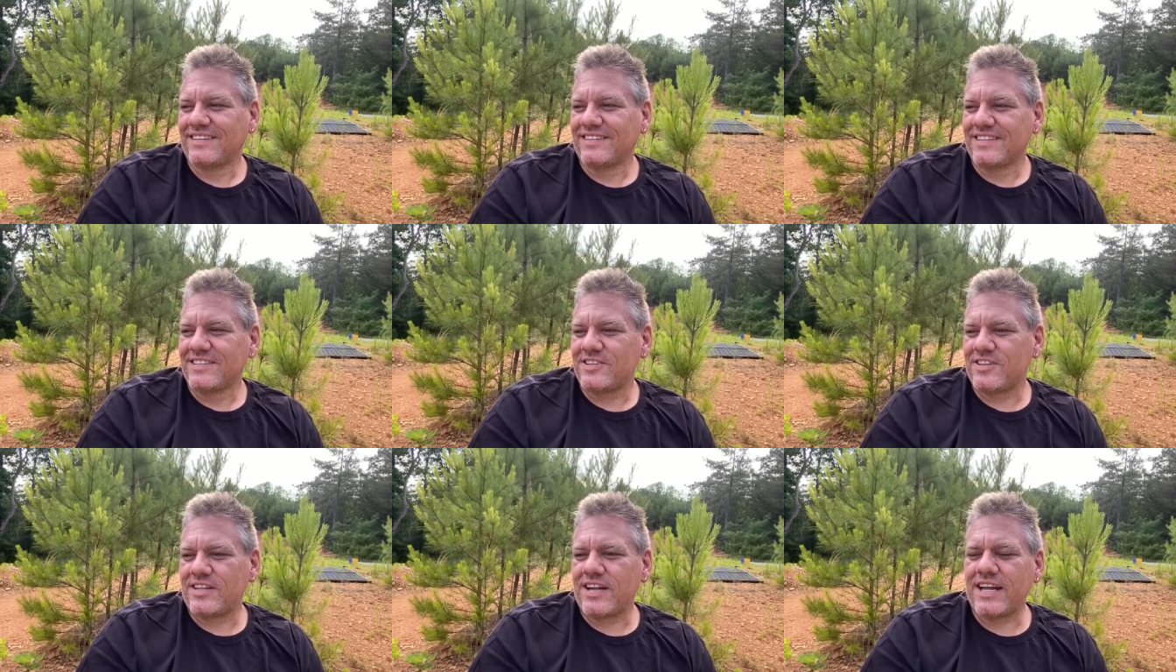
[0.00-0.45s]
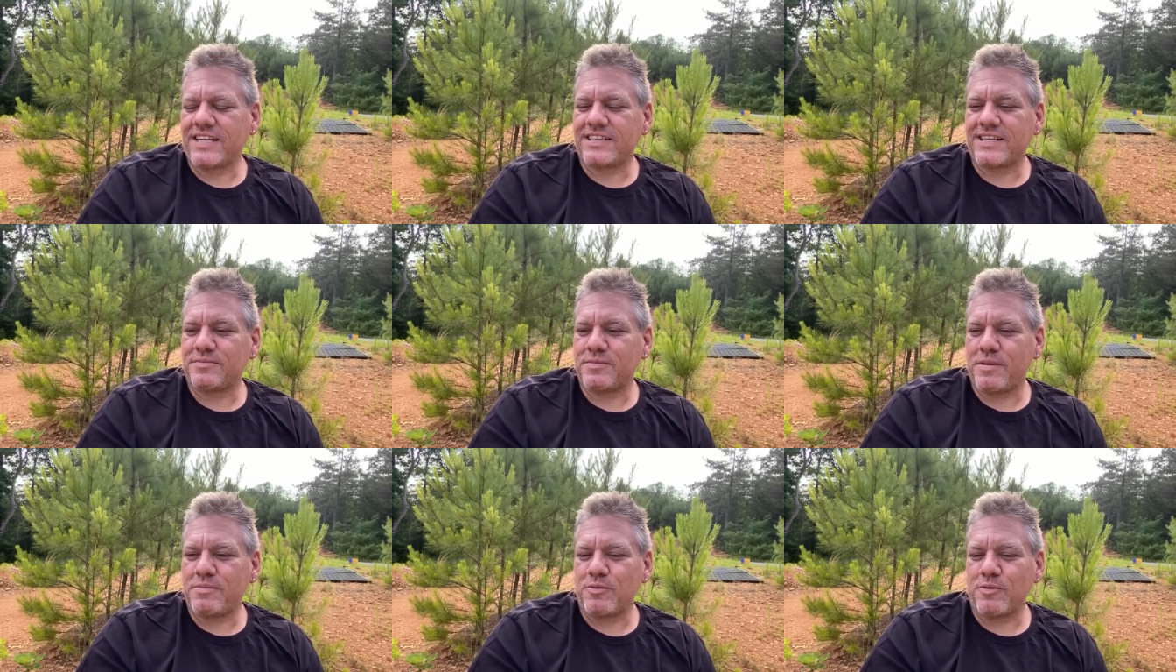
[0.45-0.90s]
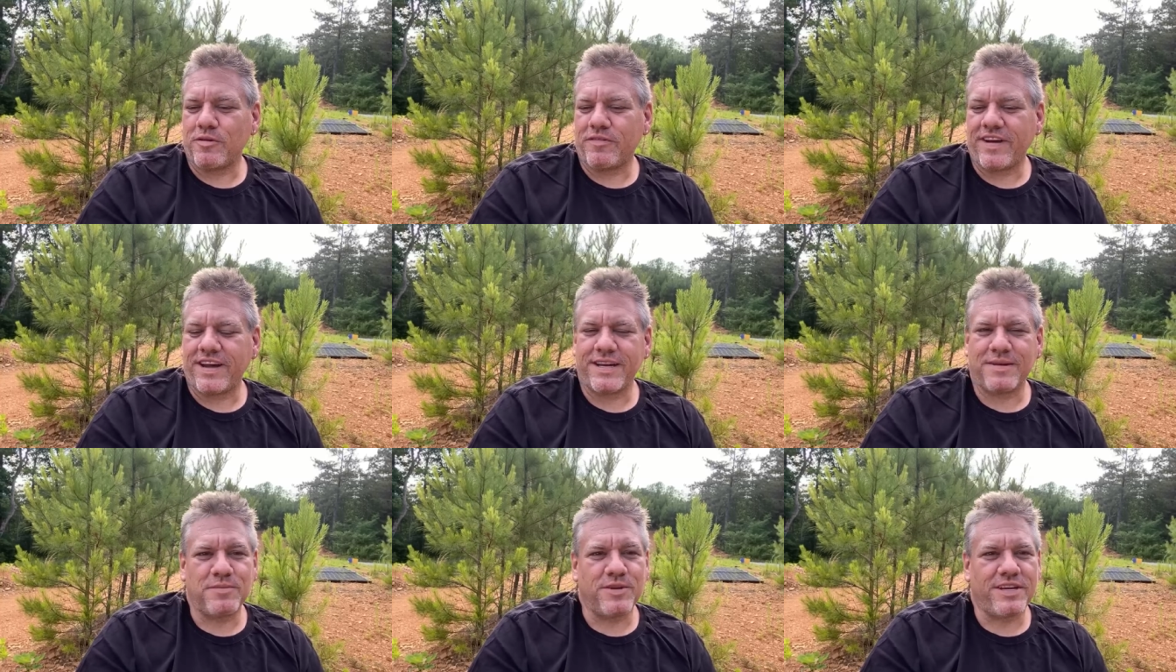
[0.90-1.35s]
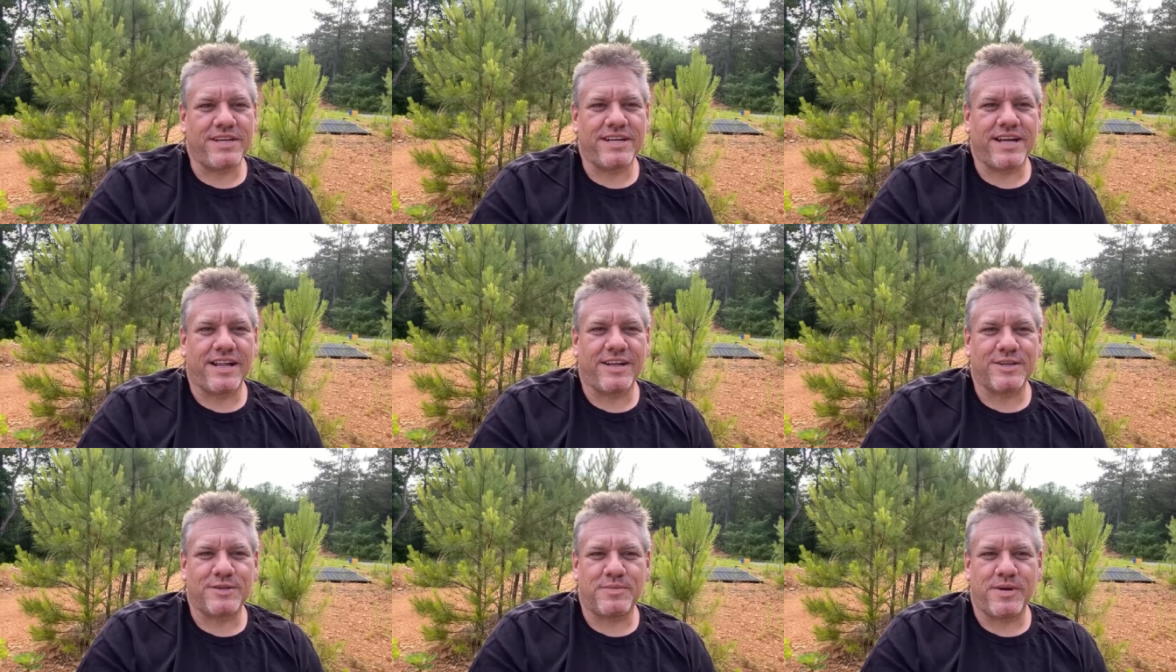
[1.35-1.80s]
So then I said, maybe we'll find $1 million
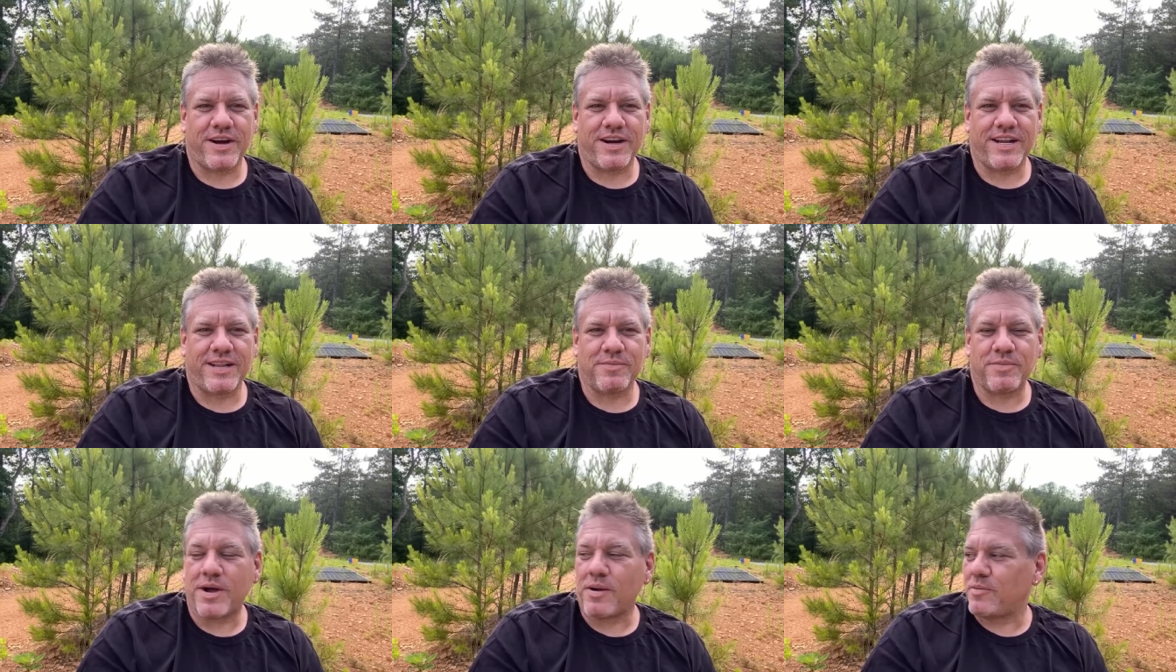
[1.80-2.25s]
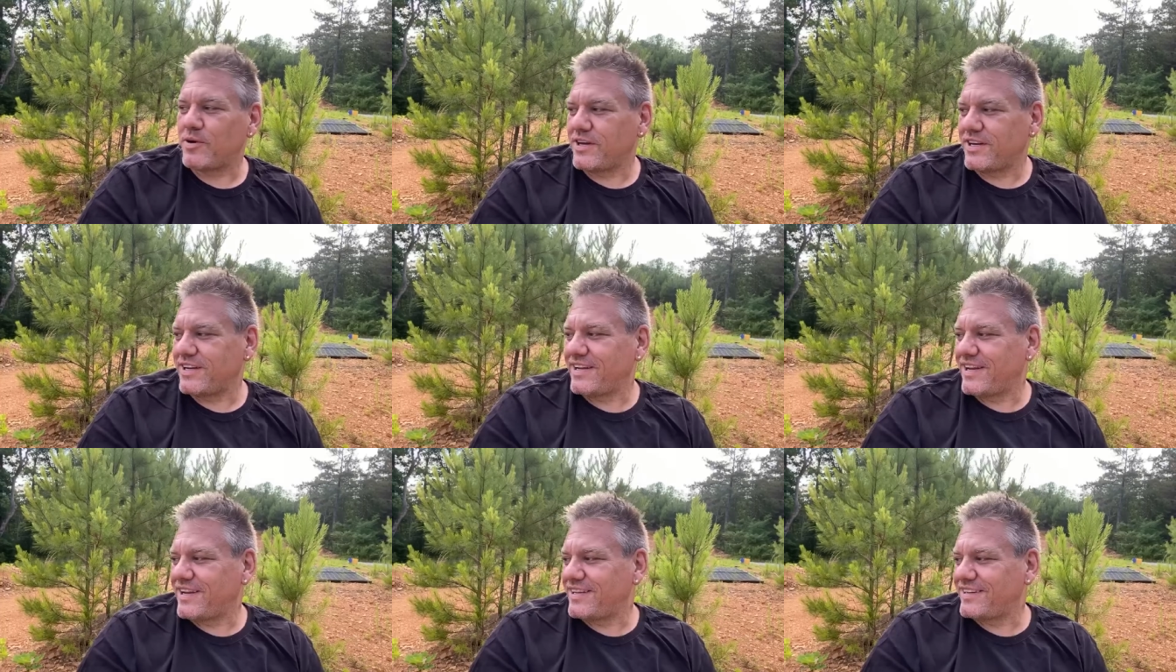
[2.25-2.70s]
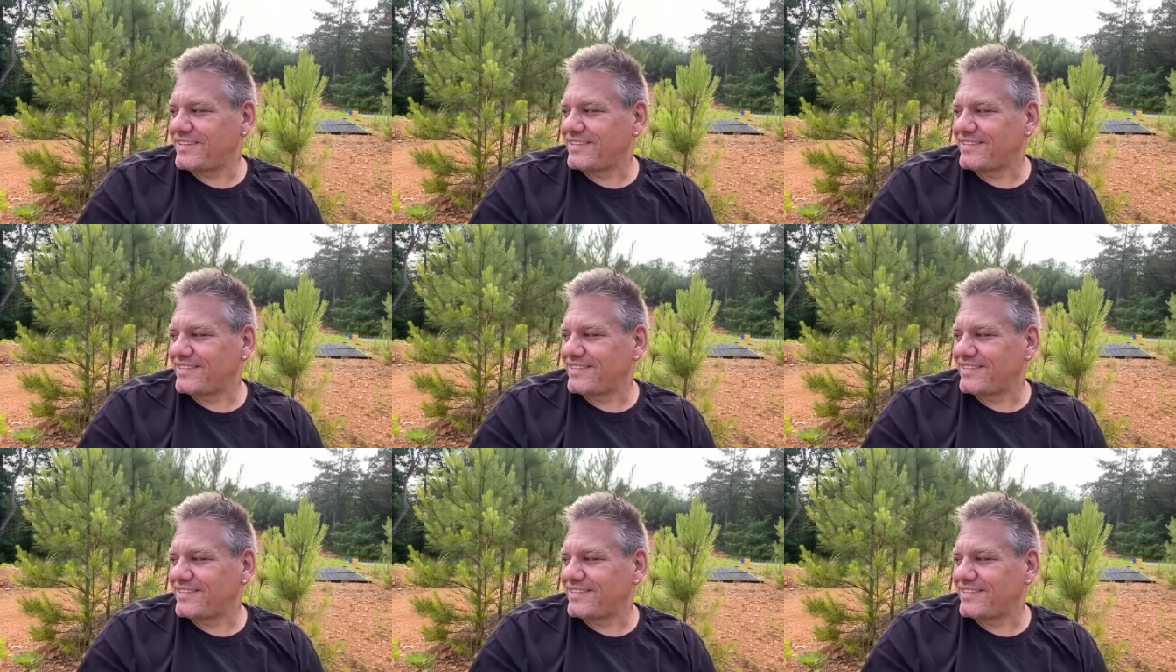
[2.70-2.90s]
buried on the property today.